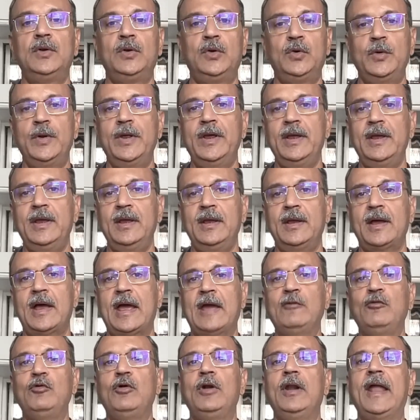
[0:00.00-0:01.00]
Today,
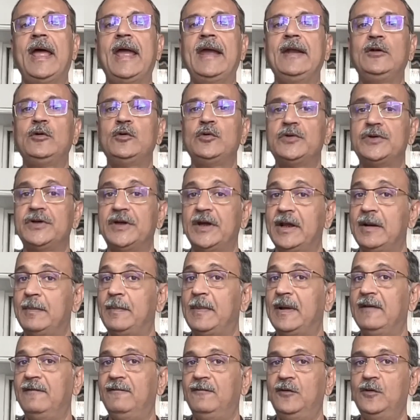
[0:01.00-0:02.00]
I would like to share
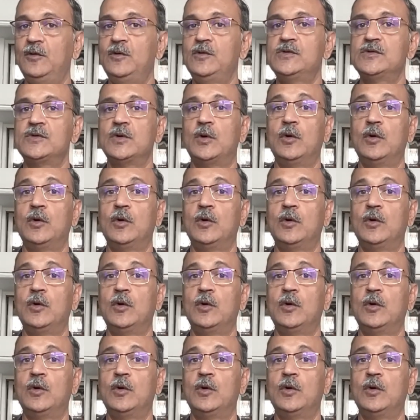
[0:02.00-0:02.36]
my views